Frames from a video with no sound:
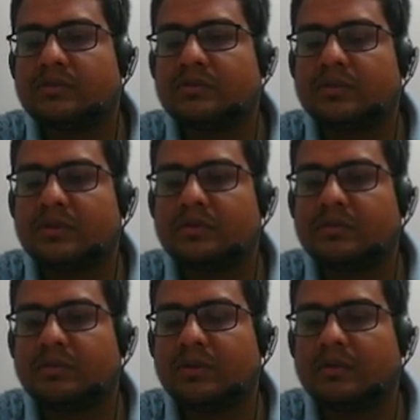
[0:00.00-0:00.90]
So this will
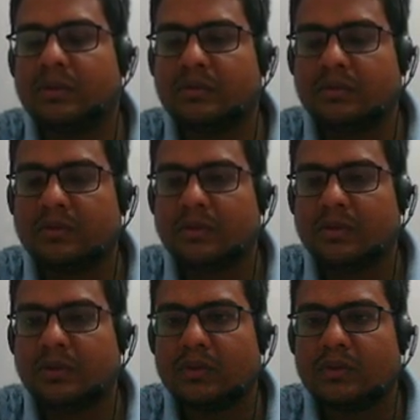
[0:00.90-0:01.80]
be equal to
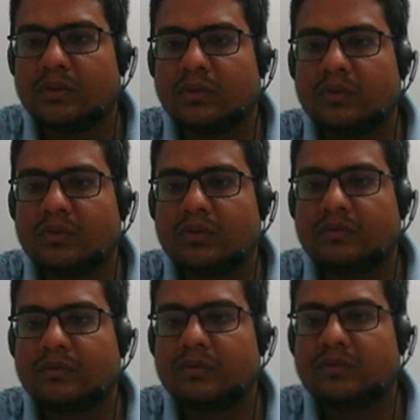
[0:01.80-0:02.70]
2 2s are
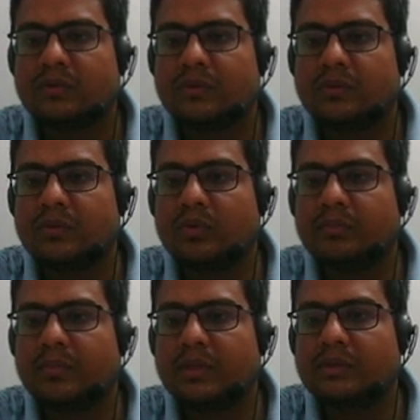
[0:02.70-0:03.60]
4, so 2
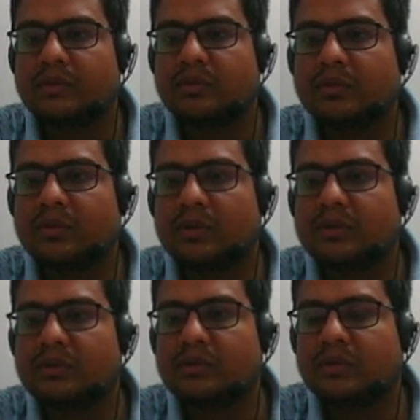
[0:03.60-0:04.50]
plus 2
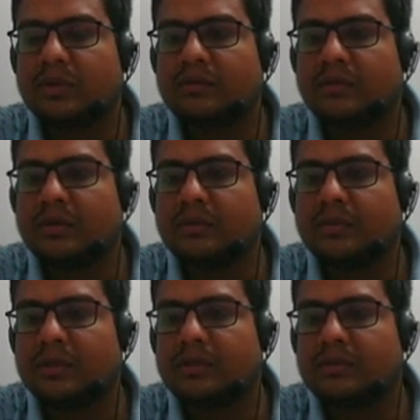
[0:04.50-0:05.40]
cos 2 alpha
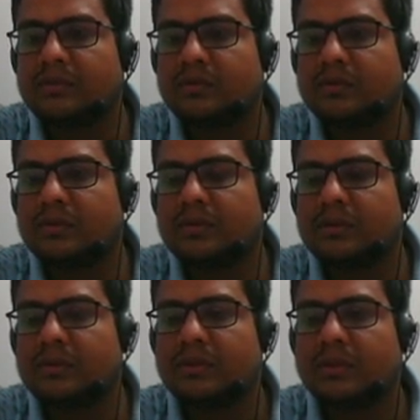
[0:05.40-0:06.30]
minus 2, so this
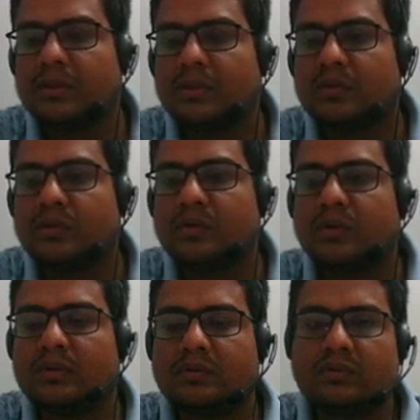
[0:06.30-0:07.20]
is 2
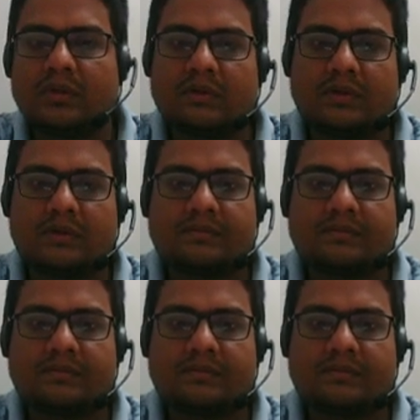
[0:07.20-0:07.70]
cos 2 alpha,